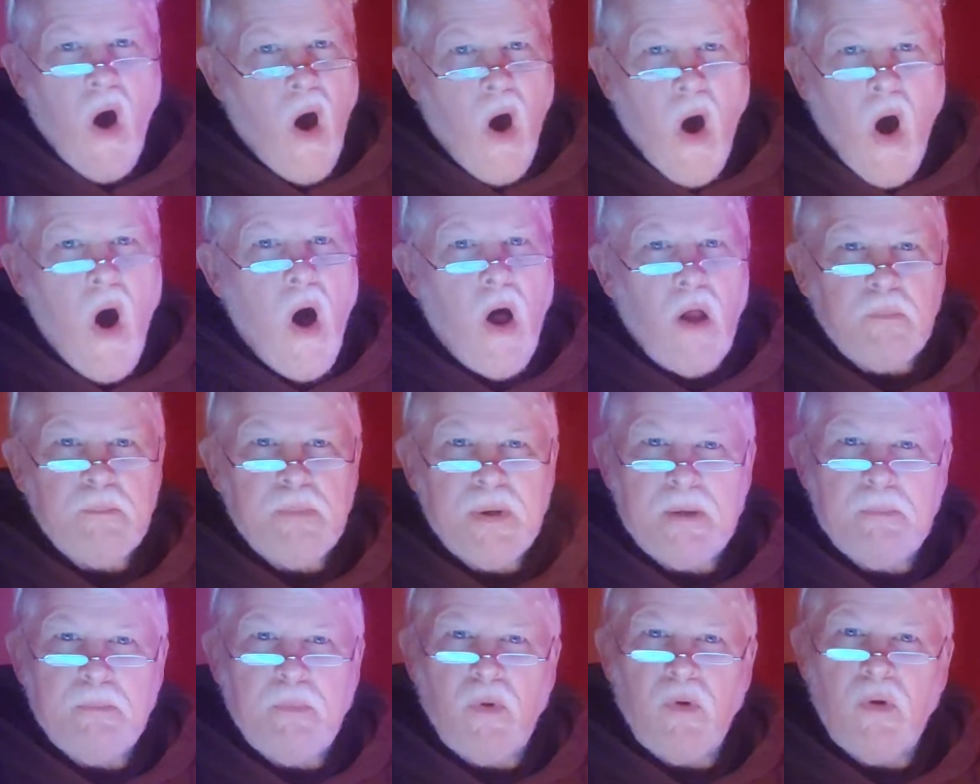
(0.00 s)
all
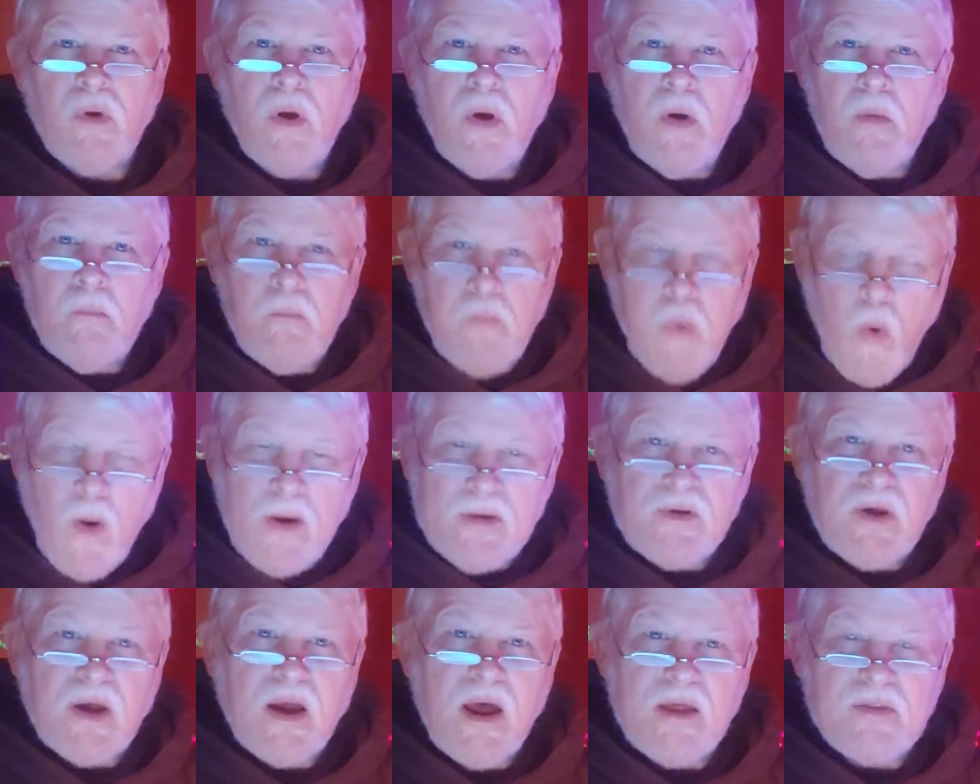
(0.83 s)
people
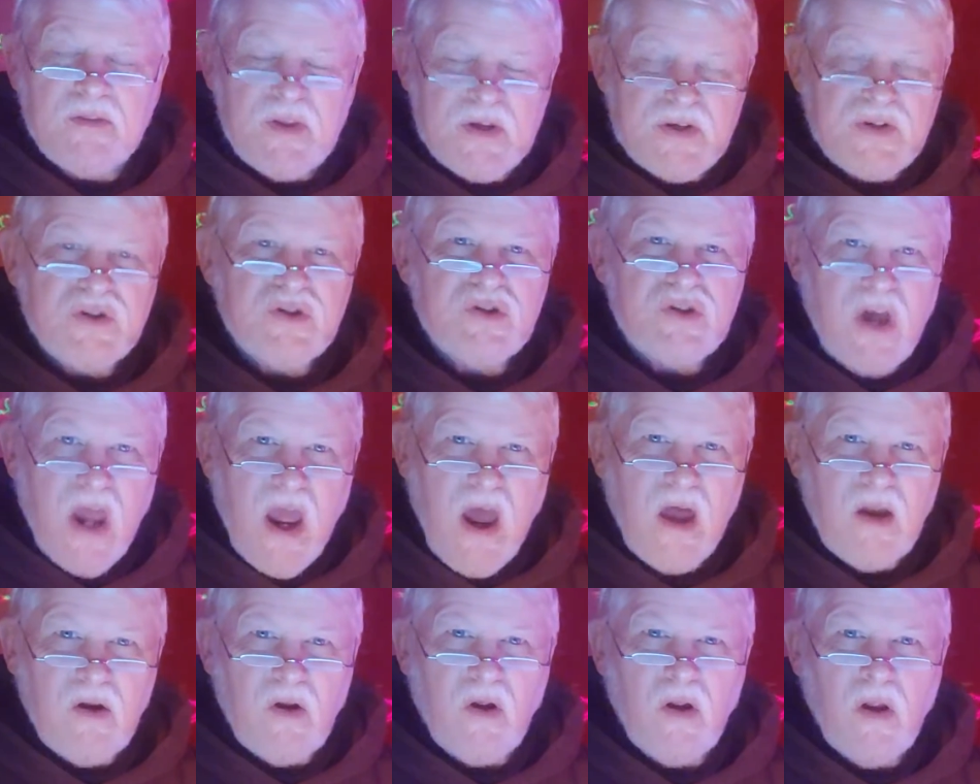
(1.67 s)
pointing at this
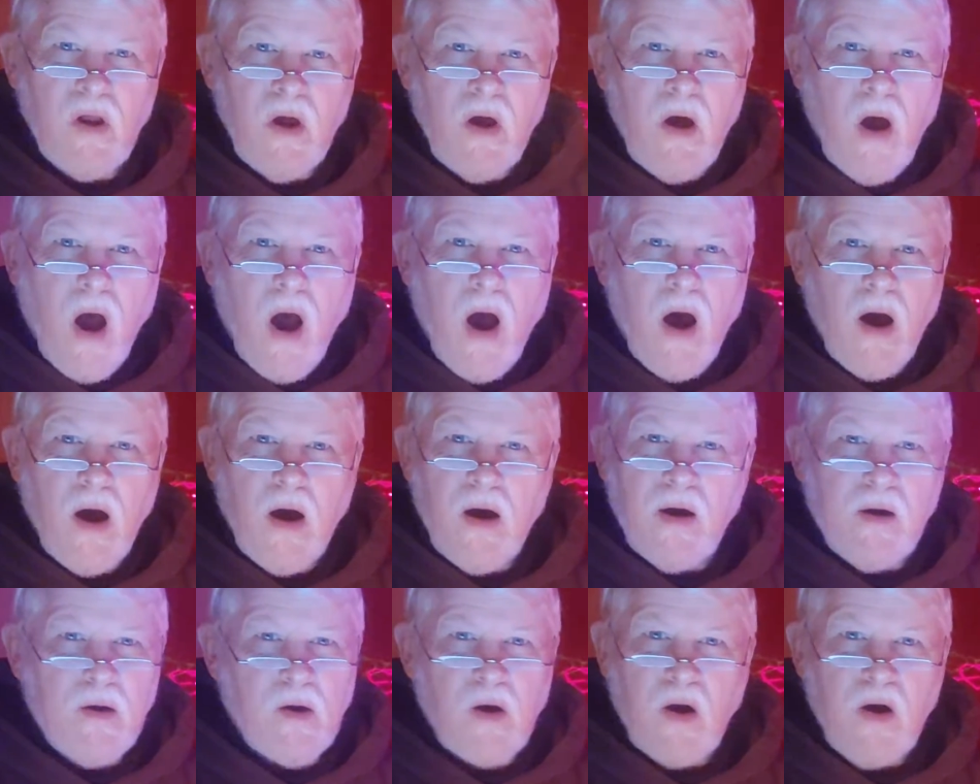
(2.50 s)
channel,
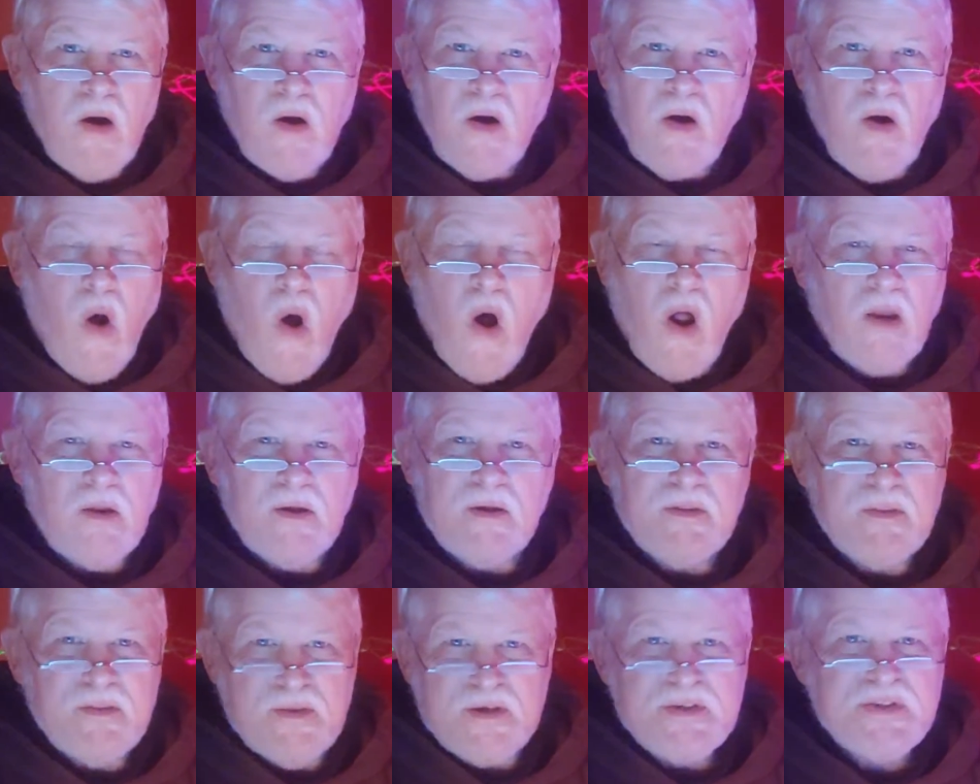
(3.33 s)
uh,
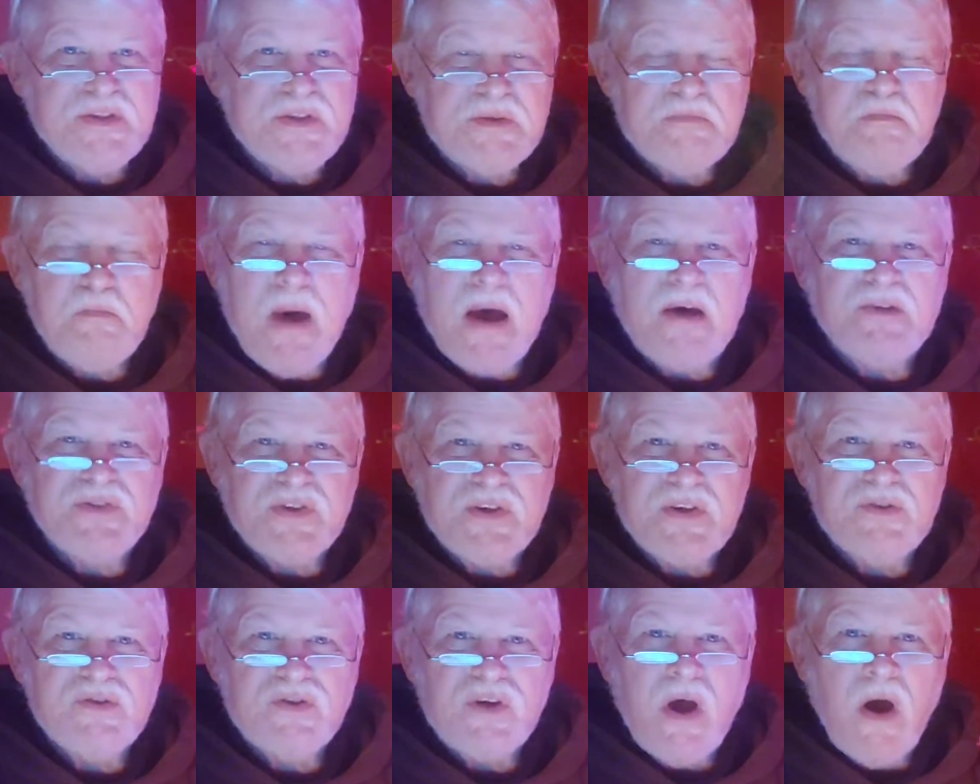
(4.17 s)
calling this
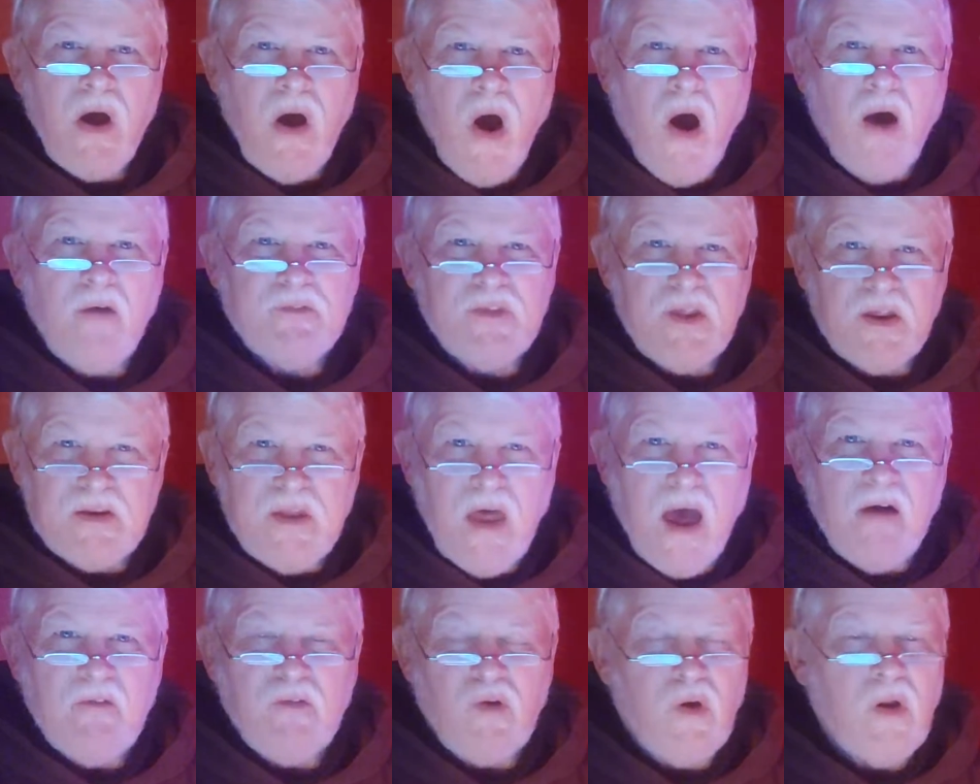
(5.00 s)
message of the
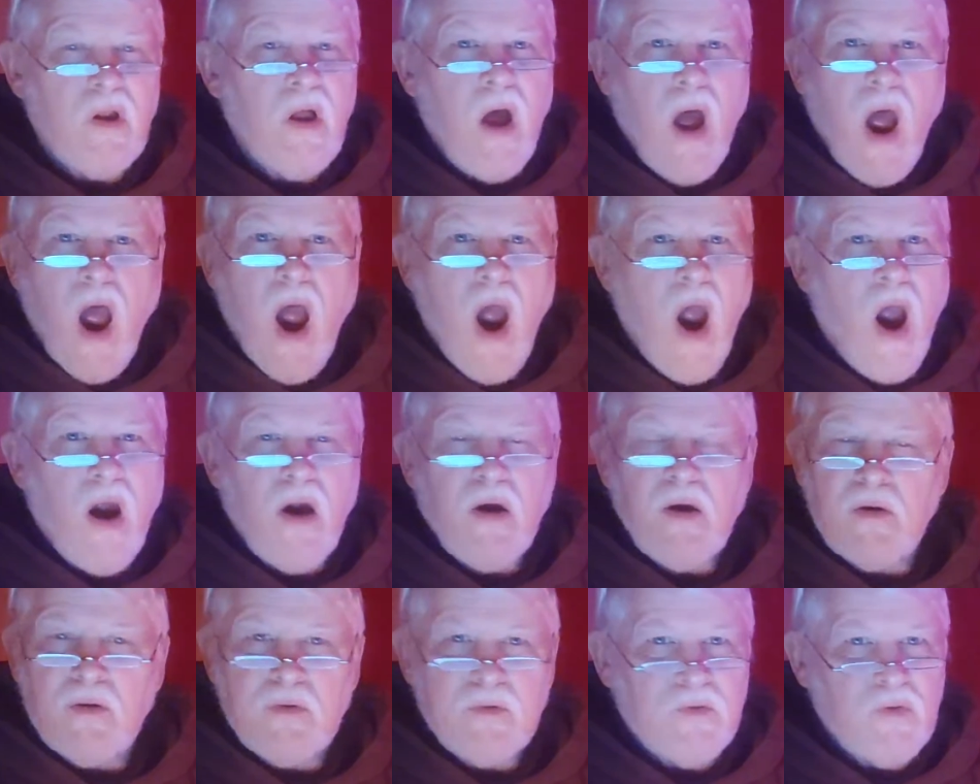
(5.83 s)
devil,
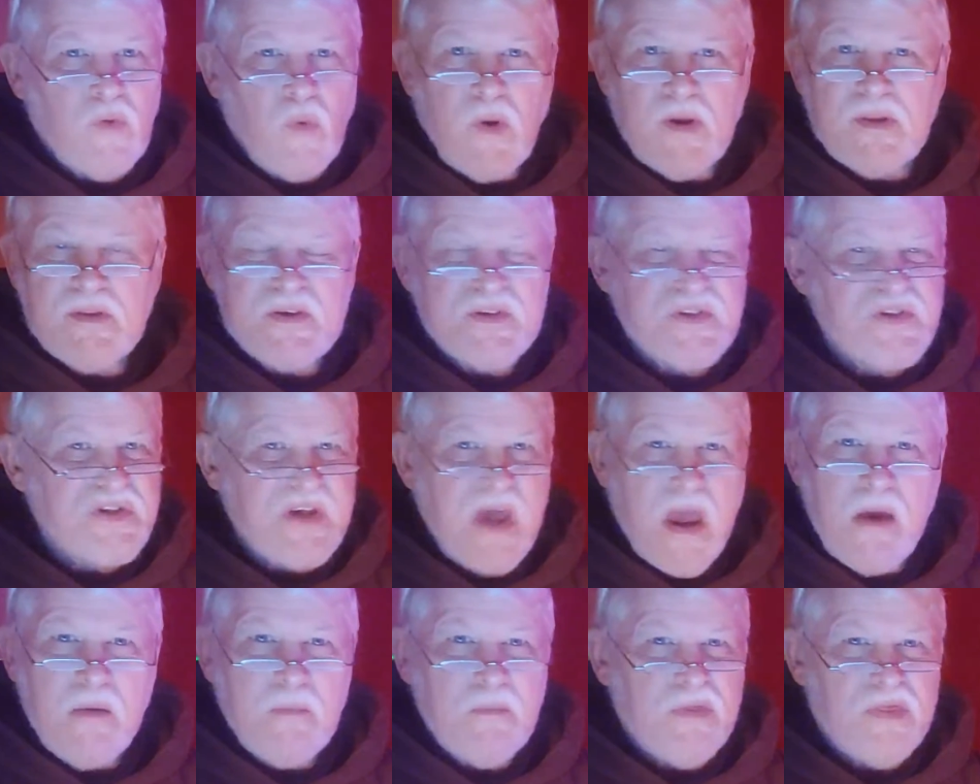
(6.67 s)
are doing the
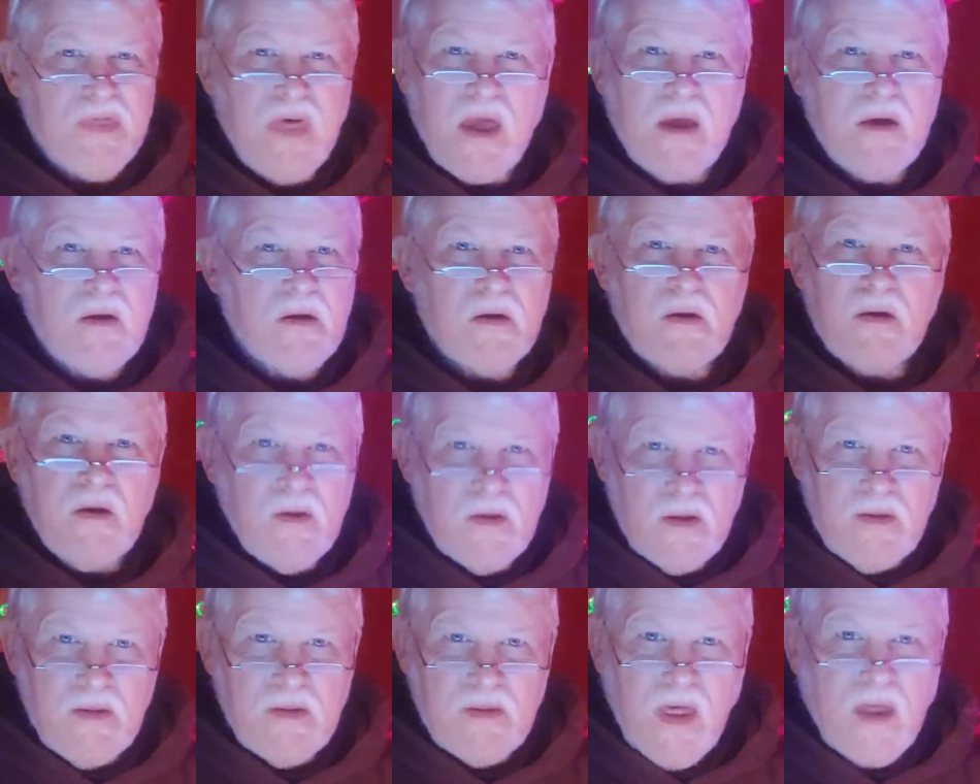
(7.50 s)
same thing
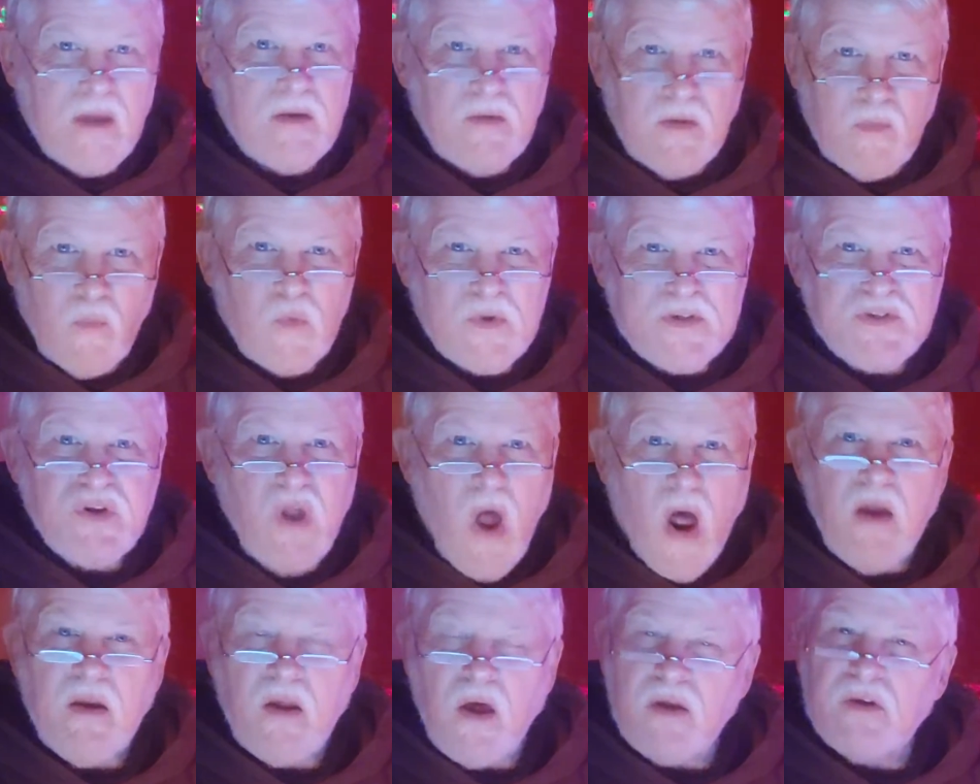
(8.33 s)
that was
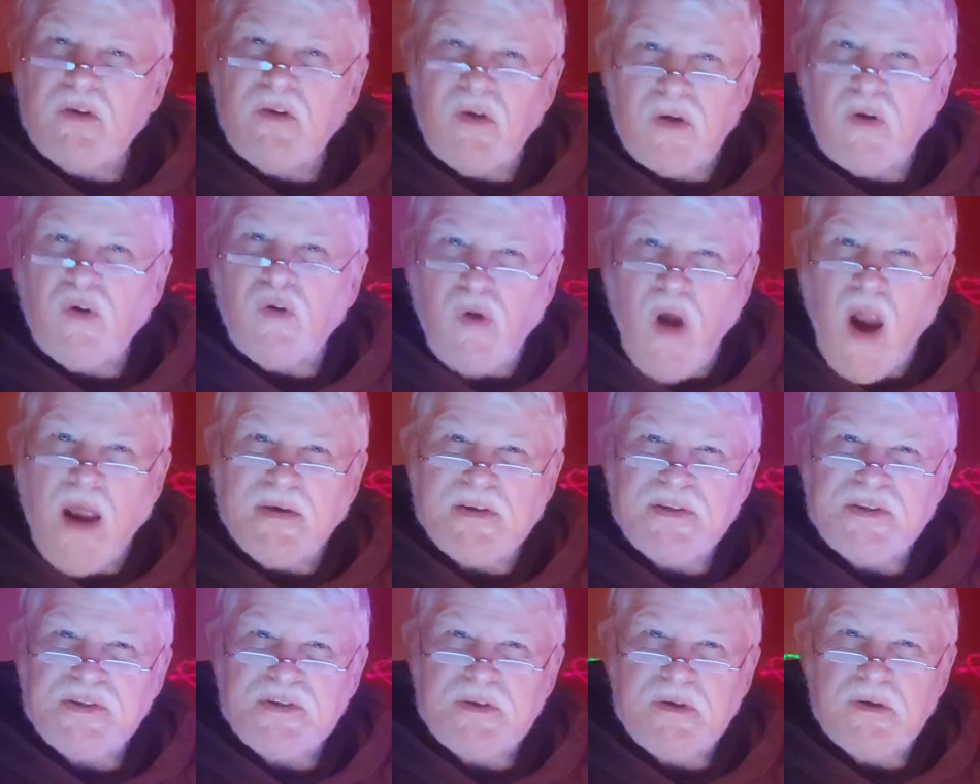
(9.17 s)
done unto
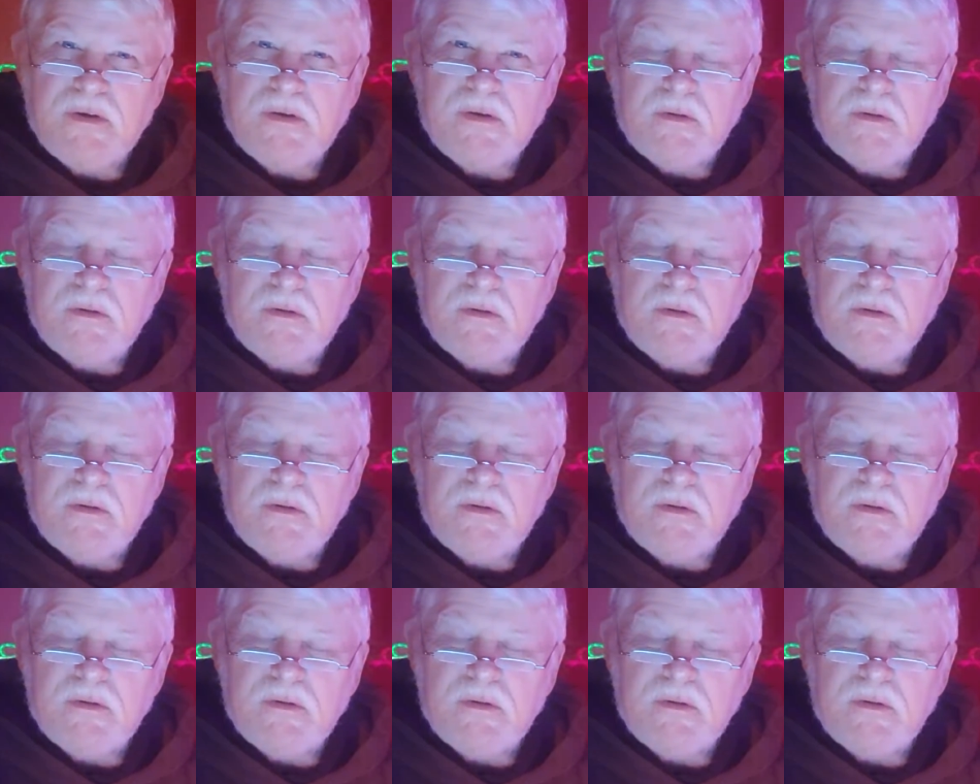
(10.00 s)
Christ.